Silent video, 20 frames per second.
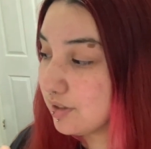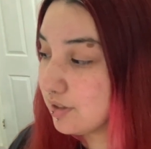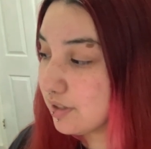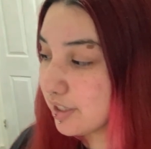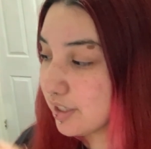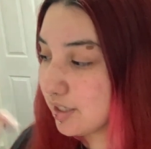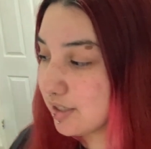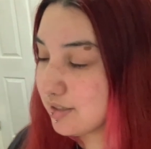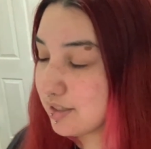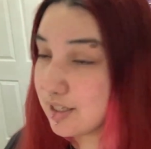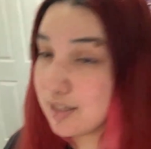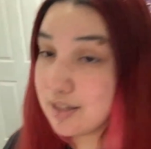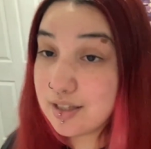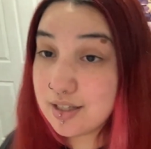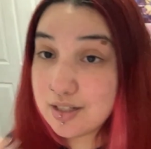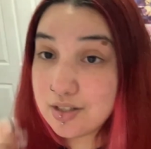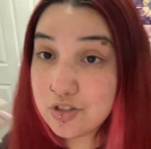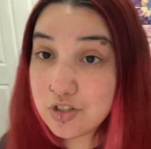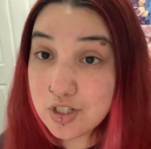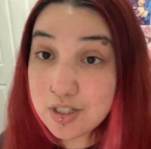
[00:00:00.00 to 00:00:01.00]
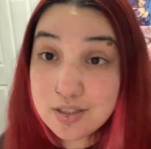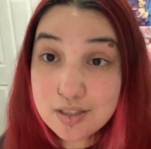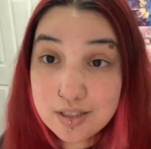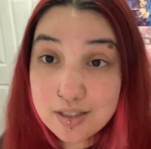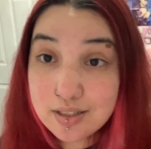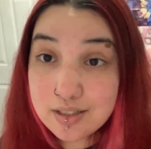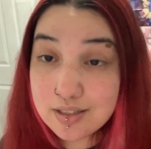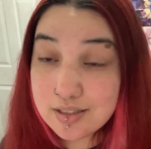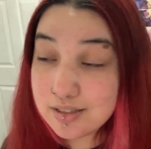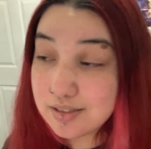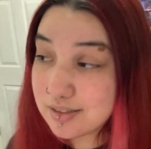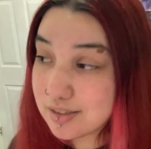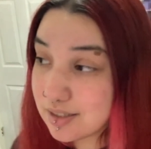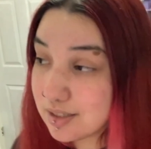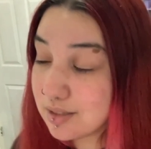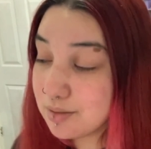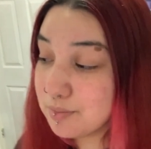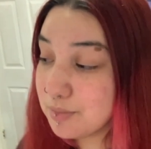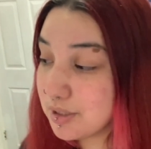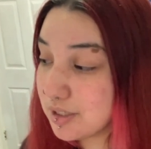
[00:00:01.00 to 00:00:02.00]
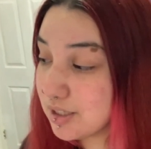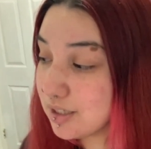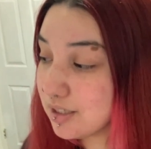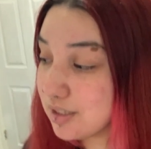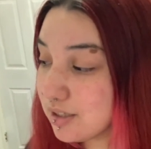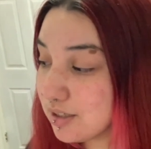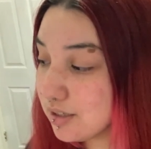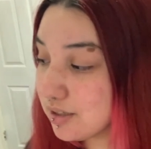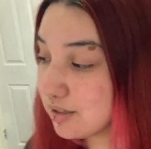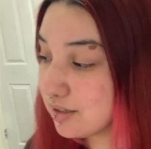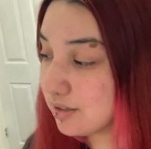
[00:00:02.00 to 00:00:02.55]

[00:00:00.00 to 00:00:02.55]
like I said, the agenda is going to be,